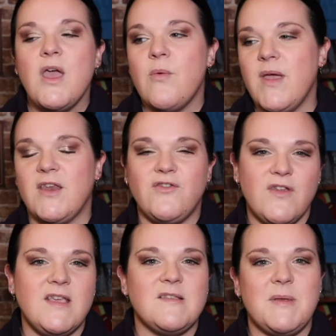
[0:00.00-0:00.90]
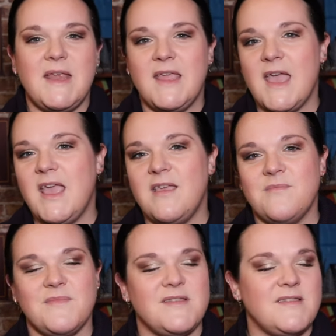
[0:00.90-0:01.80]
We had drinks, played
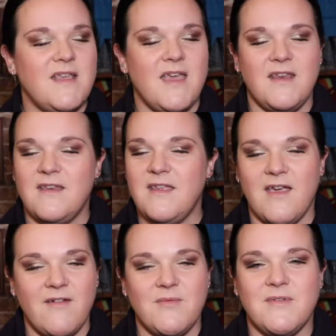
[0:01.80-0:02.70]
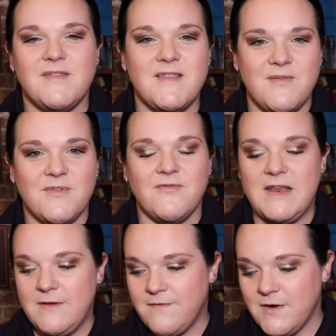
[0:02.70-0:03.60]
games, and yeah, it was it was
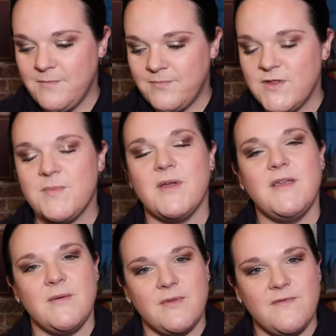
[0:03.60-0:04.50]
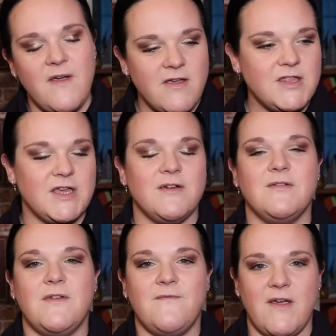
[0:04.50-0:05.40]
really fun. But it was very
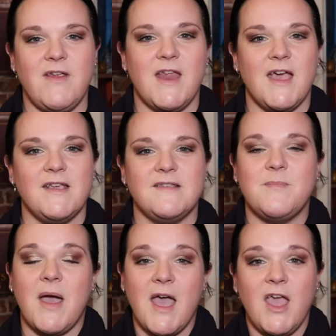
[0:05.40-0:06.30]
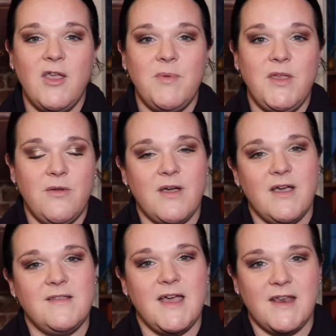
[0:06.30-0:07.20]
chilled, very nice. But I hope you
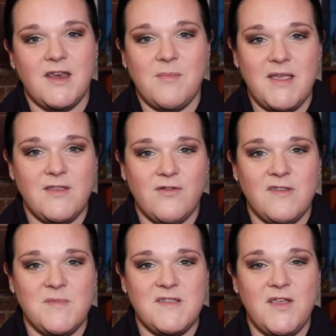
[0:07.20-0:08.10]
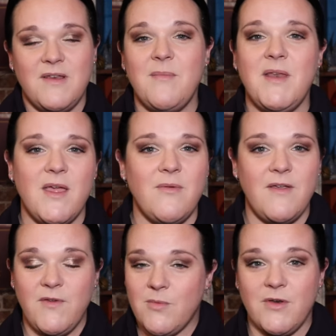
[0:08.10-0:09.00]
guys had an amazing Christmas too. Let me know
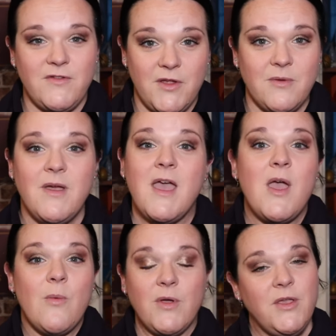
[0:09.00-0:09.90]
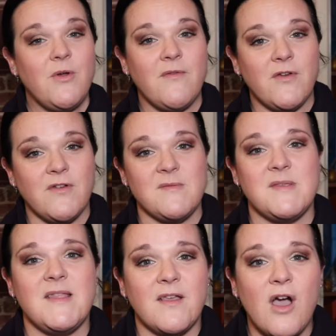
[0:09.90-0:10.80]
if you want to what you got for
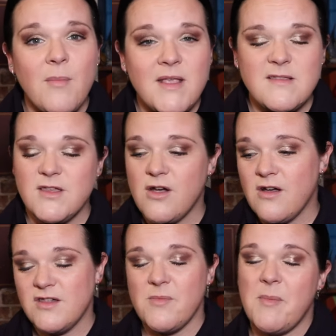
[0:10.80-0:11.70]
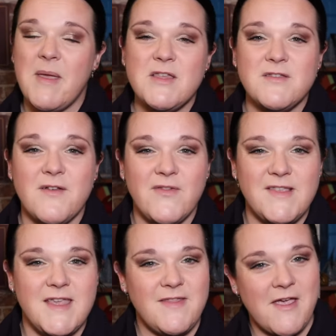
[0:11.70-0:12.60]
Christmas in the comments. You can't show me pictures,
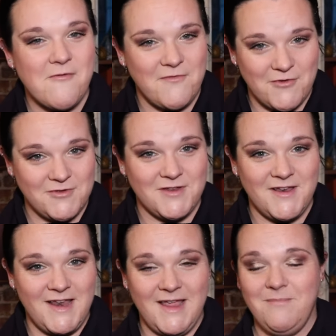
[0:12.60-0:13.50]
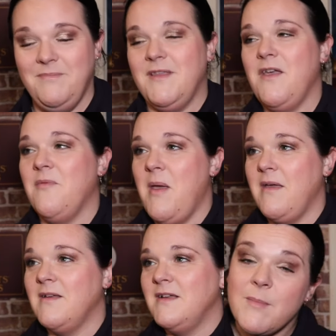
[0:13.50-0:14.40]
obviously, in there, unfortunately. Excuse
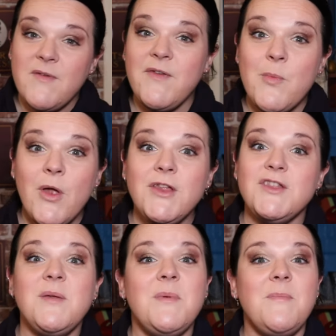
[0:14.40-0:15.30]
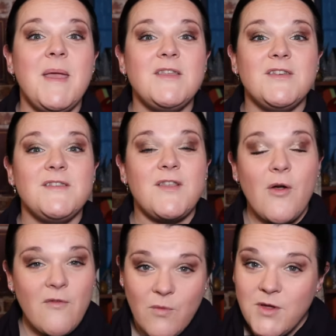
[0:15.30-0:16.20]
me. But if you want to show me pictures
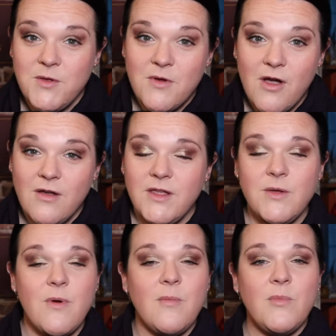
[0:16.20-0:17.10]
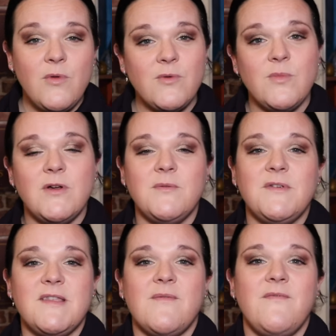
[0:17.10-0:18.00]
of what you got, you are more than welcome
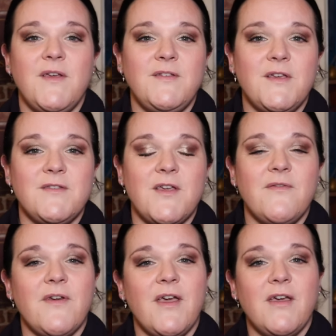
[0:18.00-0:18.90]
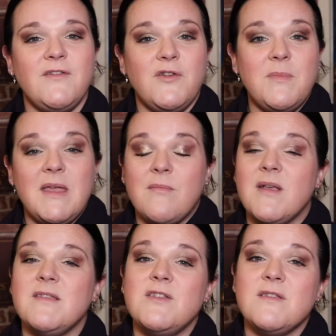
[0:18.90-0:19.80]
to send photos over to me in
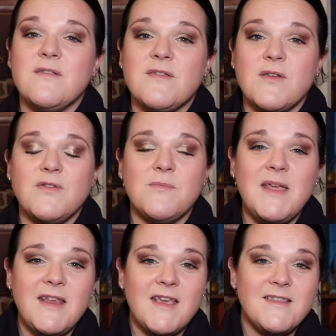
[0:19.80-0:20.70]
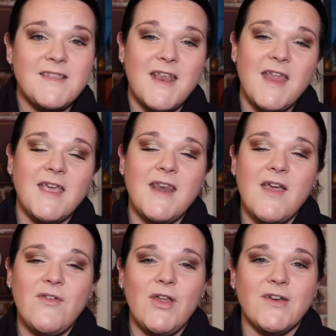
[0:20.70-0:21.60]
messages on social medias, and I can
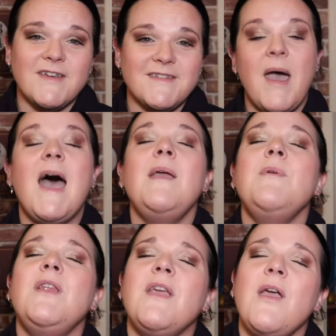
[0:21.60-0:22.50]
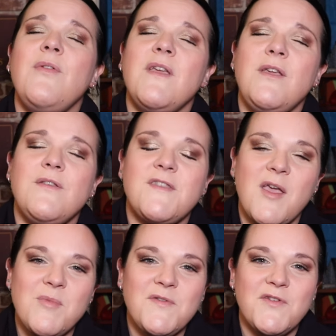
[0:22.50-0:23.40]
have a look. But I am going to go. Thank you
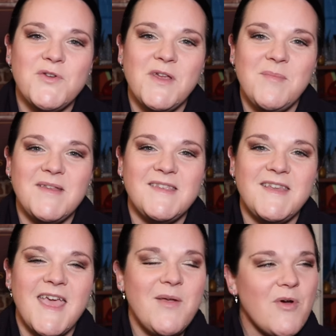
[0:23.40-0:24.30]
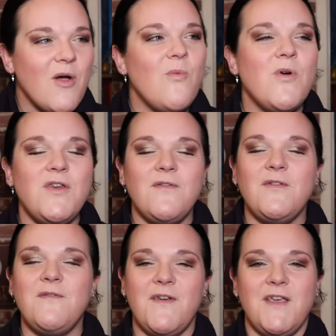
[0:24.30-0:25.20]
so much for joining me today. What a
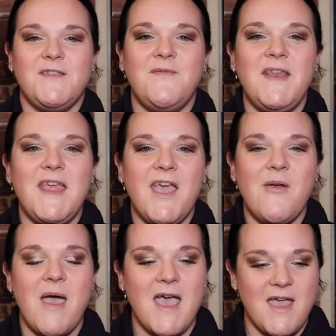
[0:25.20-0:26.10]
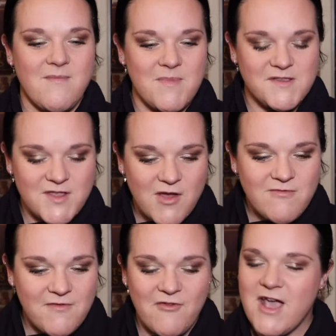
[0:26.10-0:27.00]
wonderful first video. I am so
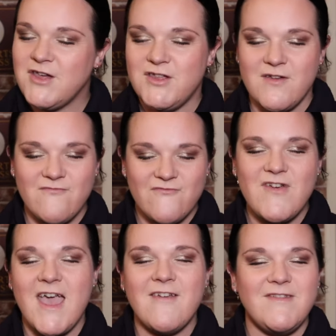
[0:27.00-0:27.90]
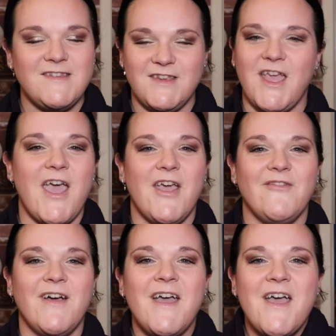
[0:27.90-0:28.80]
refreshed and raring to
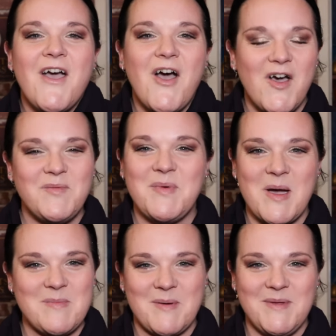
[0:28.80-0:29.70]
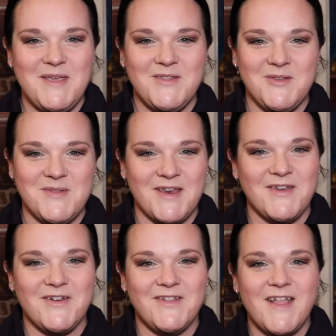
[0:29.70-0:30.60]
go on Potter Poppet YouTube
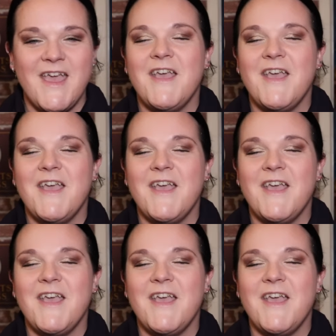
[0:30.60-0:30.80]
channel.